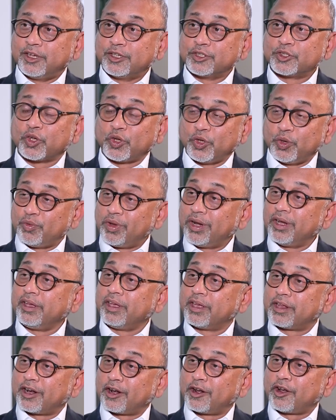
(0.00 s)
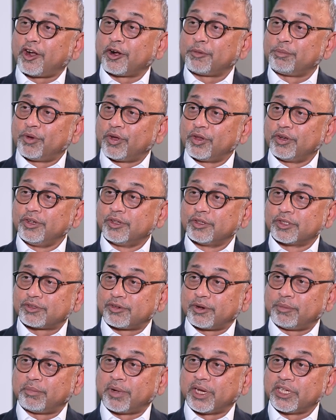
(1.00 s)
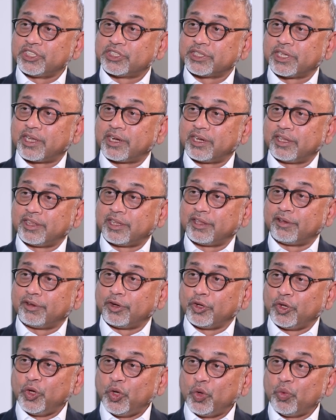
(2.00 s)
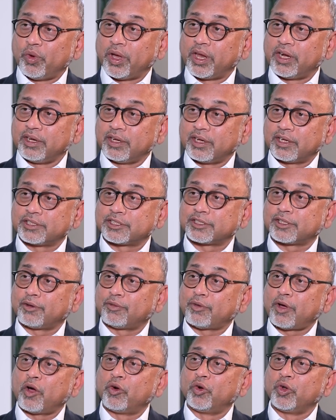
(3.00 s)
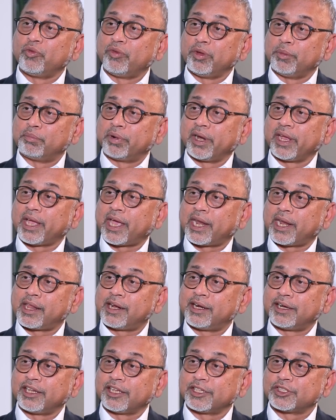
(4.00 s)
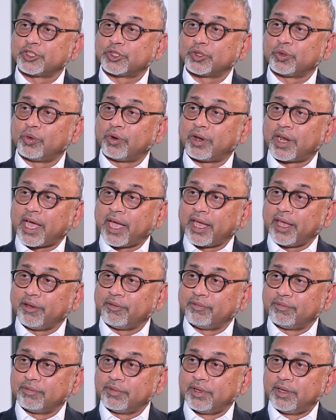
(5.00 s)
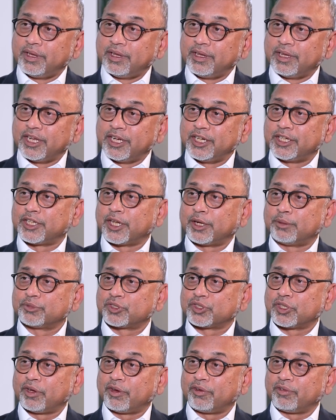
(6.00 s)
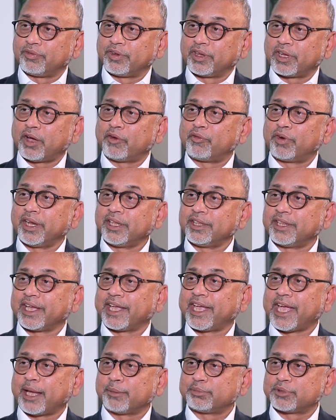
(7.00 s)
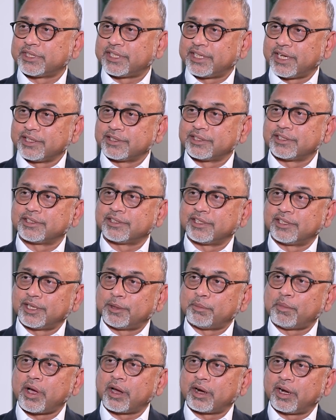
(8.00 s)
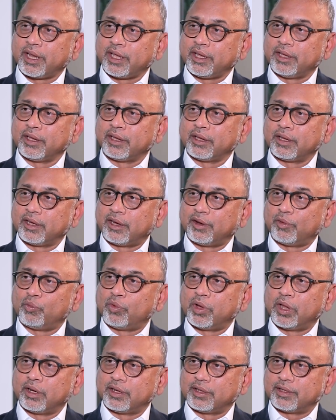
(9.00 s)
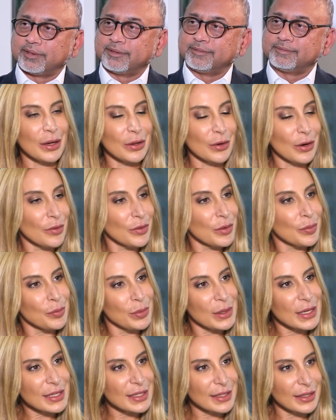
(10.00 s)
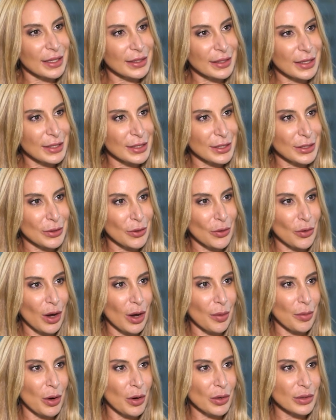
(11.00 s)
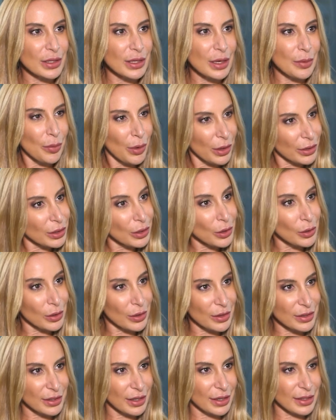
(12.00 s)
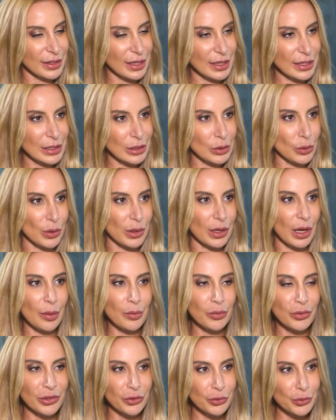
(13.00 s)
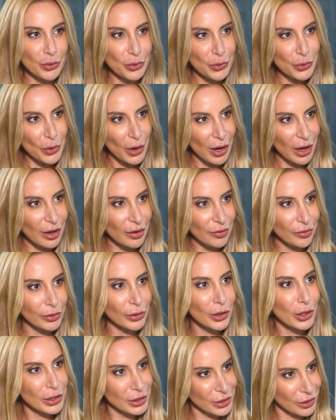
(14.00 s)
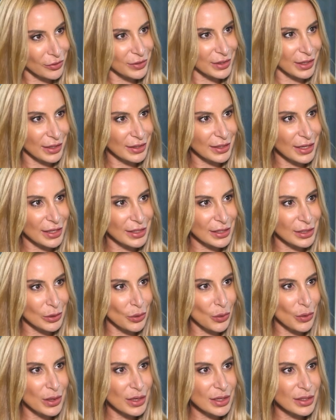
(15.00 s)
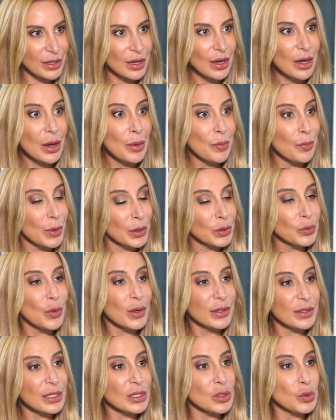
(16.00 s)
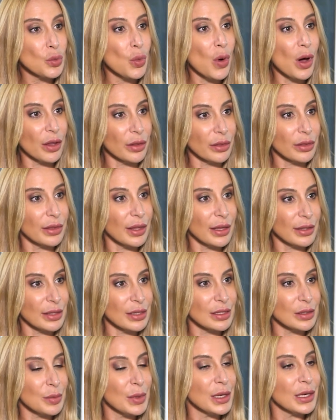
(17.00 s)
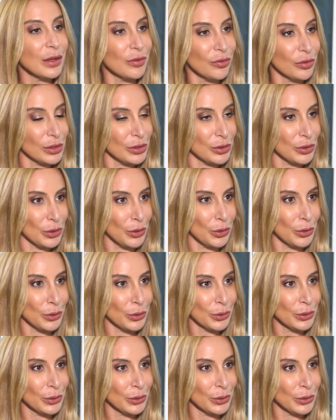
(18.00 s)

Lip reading: So you will hear a lot more news from Mindshare in the new areas of how do we bring analytics to life in terms of covering the gaps that exist in the marketing world. Ravi, please let us know about a particular success story. I'm sure you have lots of success stories, but what is one that is meaningful to you?